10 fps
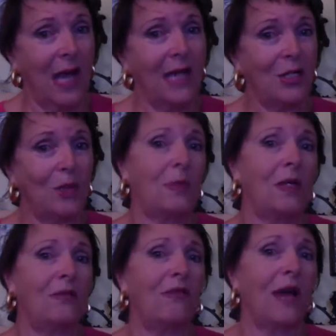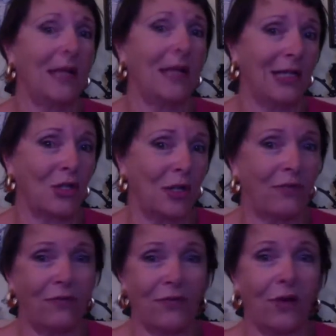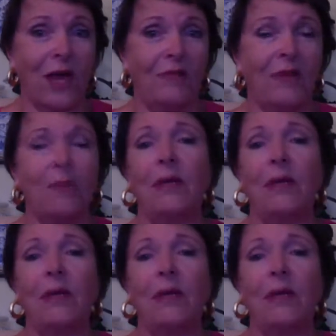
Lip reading: I don't mean financially thriving,